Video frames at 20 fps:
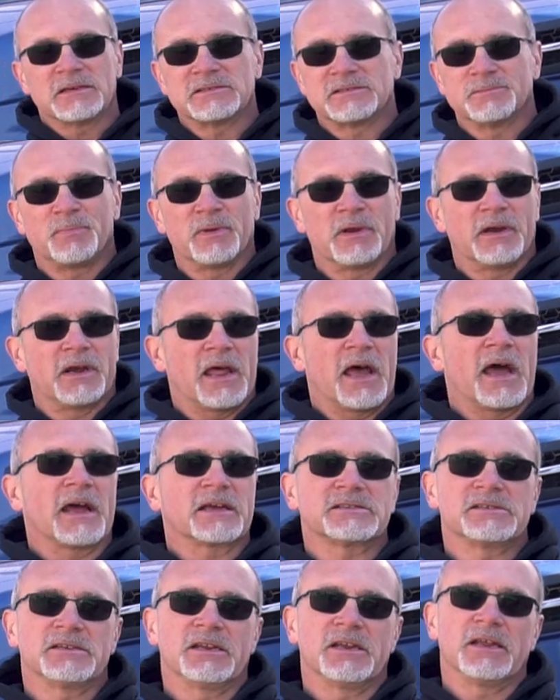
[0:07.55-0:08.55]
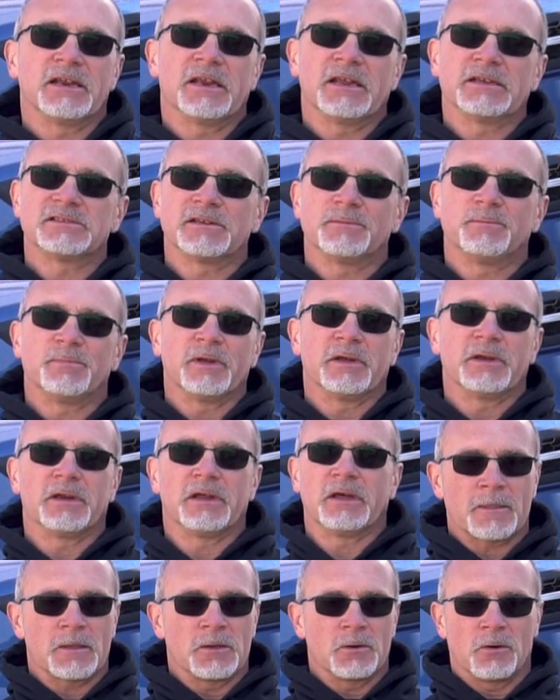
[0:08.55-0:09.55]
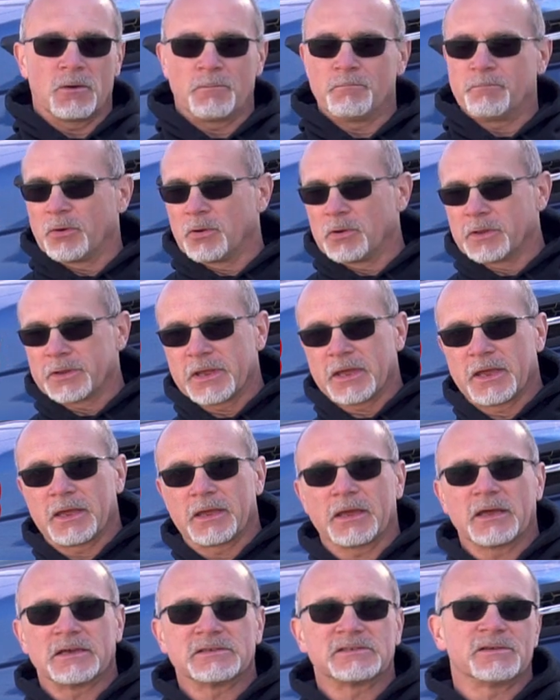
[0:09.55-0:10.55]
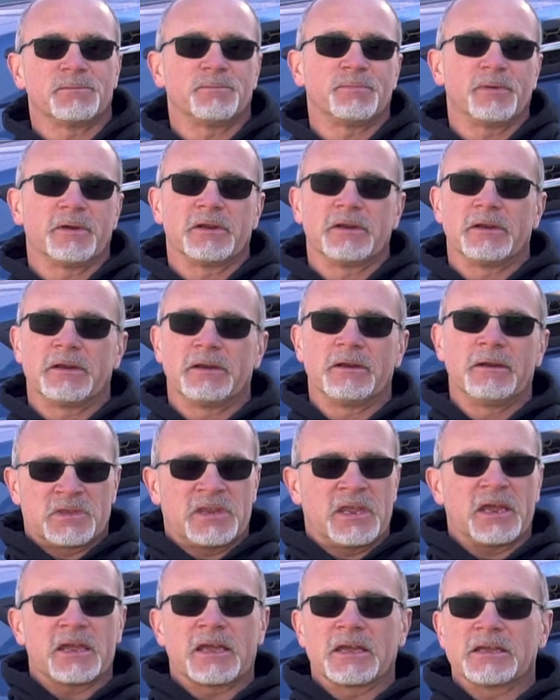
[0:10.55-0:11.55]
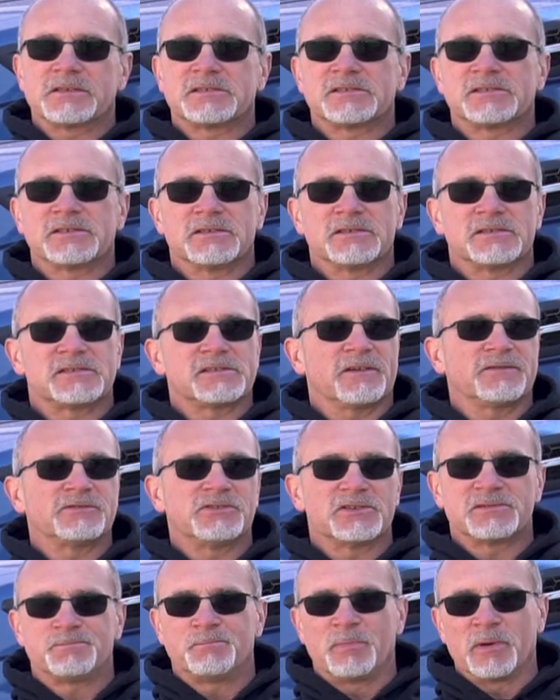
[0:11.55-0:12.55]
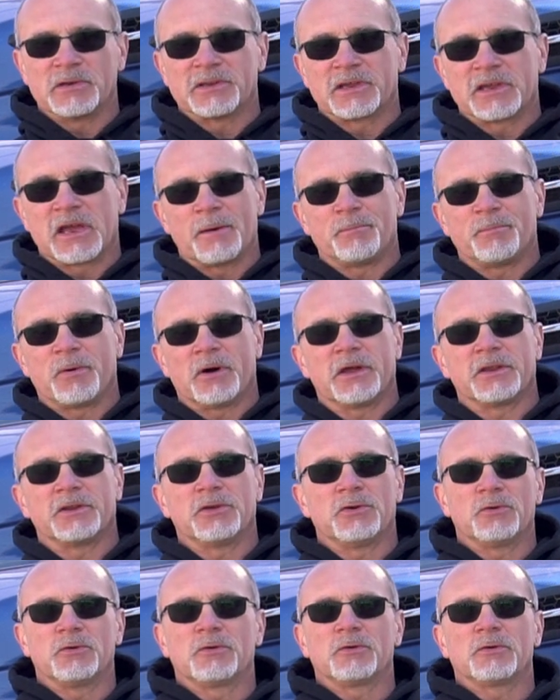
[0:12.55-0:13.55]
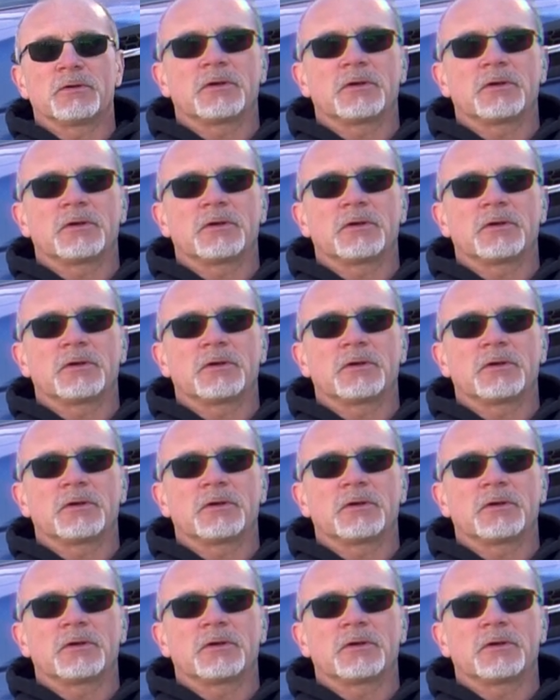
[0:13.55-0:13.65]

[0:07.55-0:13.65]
Has it been an accident? Has it been a bullying? Has it been tickets and stuff just building up on you?